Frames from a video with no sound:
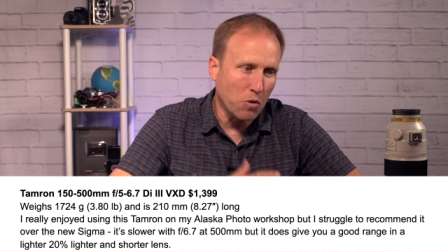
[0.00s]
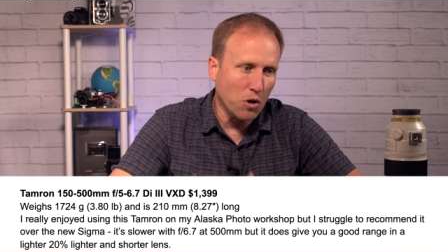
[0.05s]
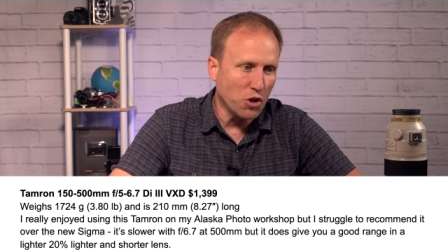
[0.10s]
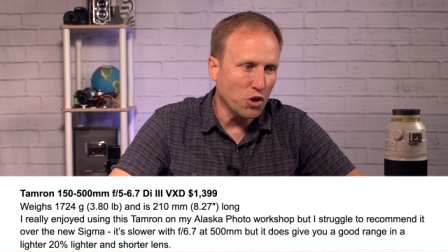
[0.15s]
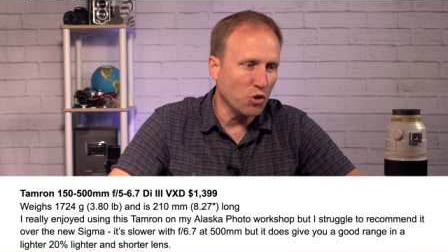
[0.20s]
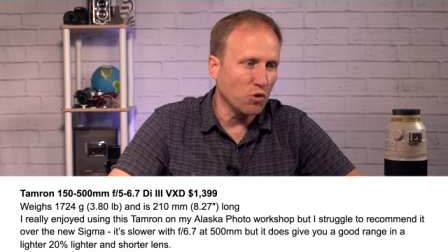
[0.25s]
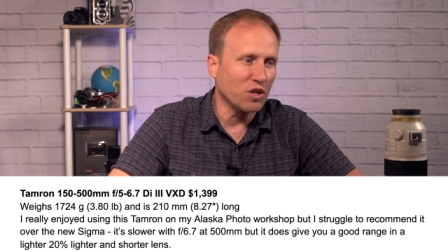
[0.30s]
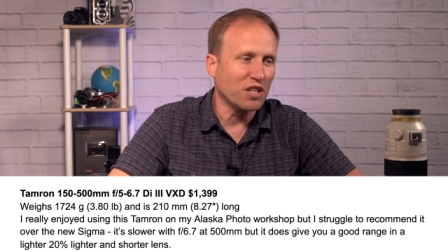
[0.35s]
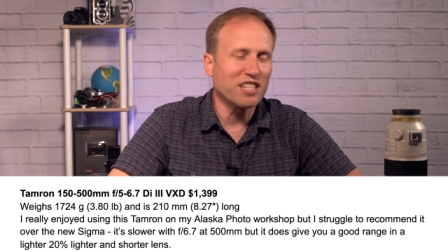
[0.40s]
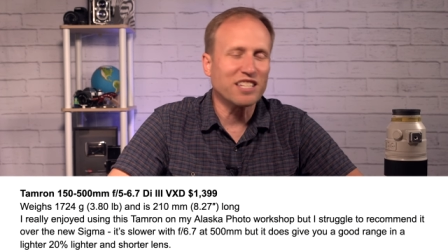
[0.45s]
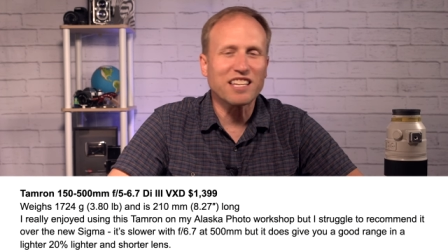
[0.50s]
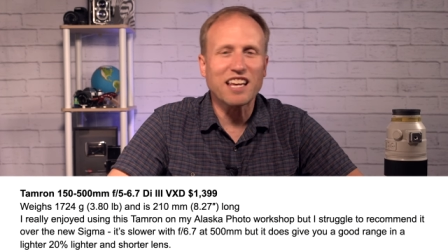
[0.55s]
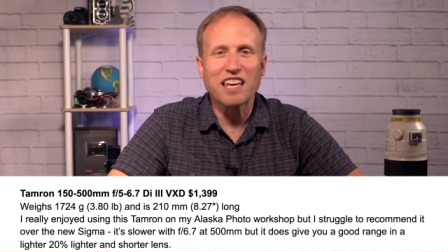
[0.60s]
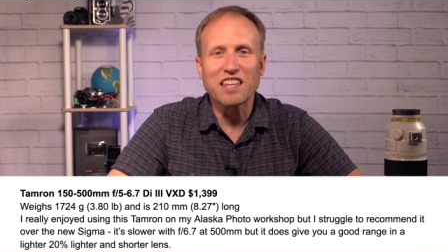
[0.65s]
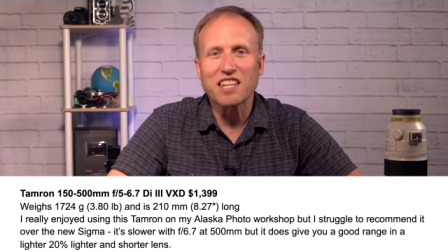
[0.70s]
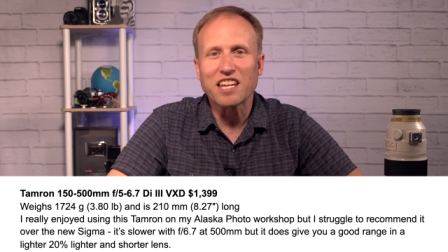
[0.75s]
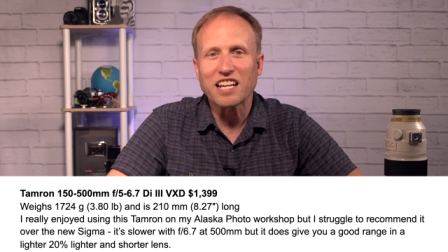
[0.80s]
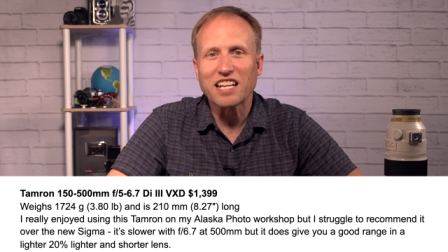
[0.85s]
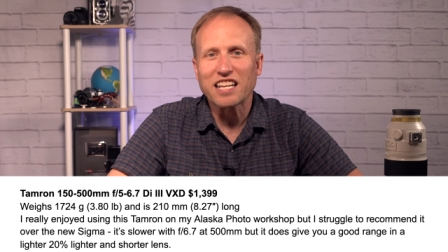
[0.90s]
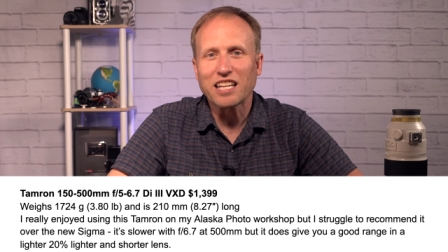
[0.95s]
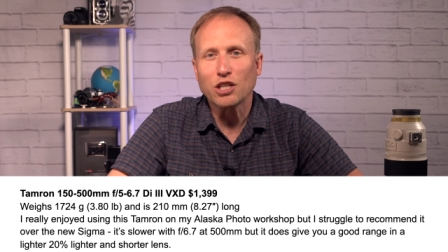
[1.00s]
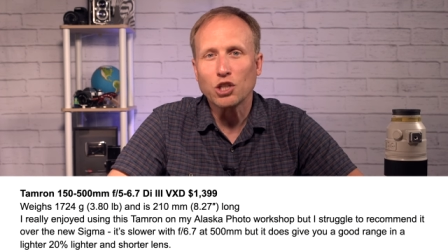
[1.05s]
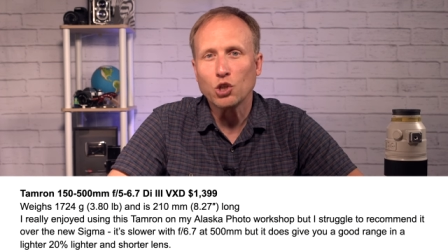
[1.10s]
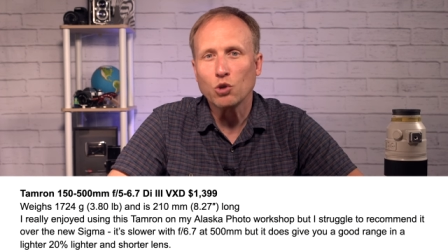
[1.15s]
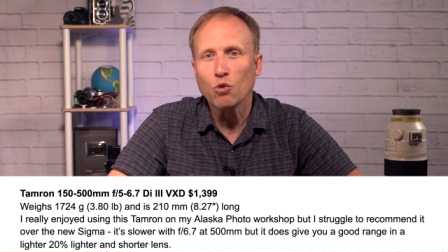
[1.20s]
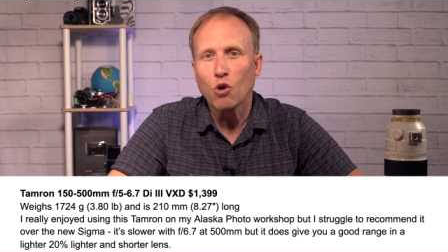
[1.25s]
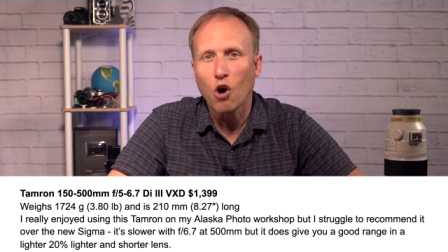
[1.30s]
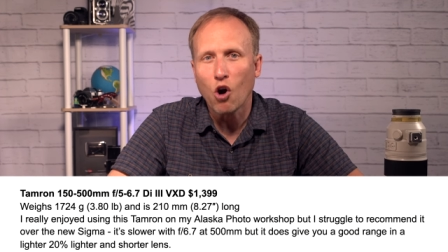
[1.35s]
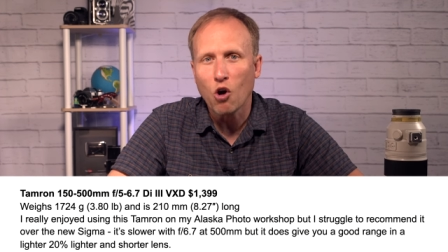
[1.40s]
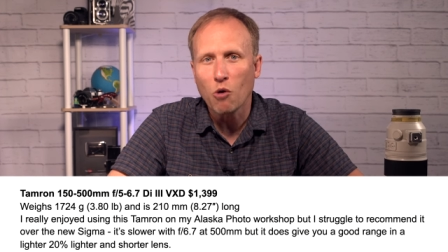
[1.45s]
You could say that it gets
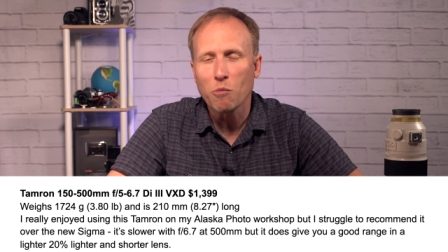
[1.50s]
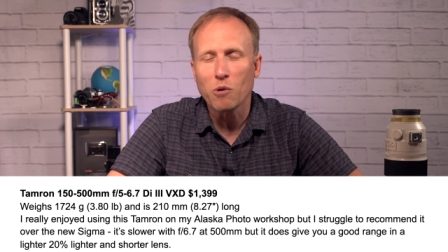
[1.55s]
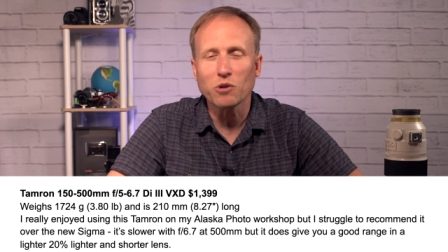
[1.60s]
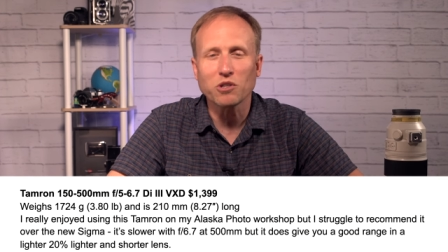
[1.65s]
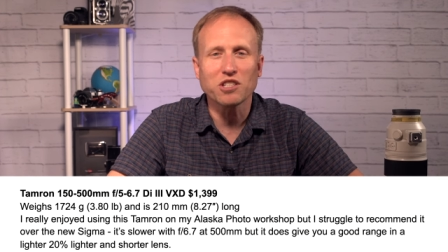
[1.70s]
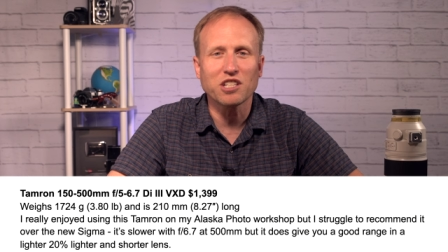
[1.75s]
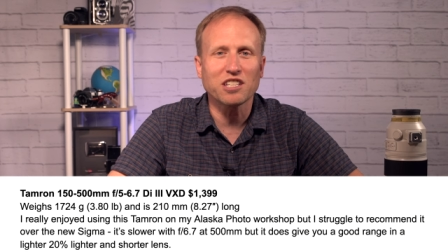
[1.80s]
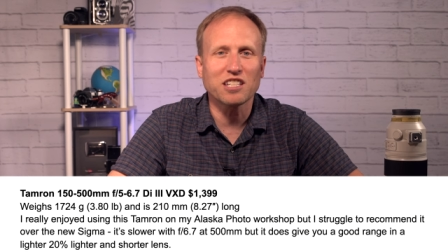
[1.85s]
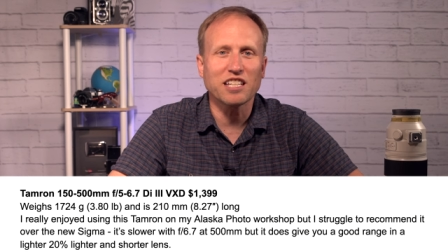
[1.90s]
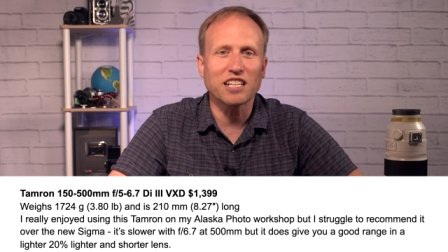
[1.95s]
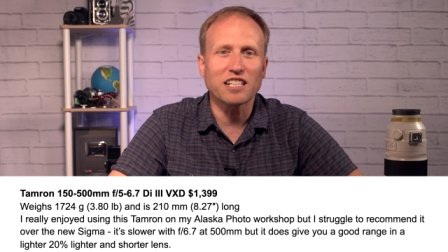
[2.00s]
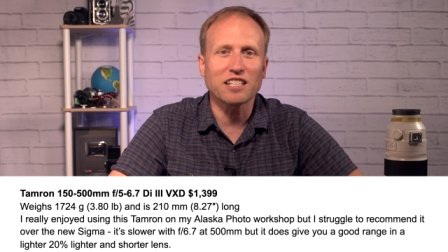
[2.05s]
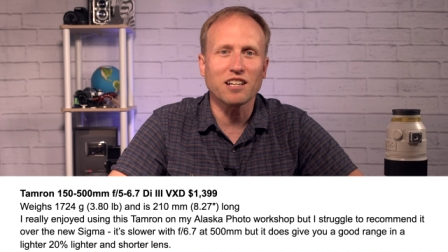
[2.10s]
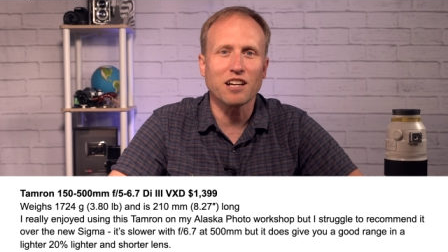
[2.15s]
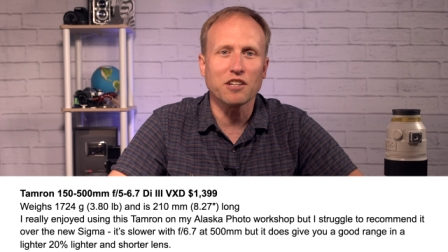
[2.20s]
you almost to six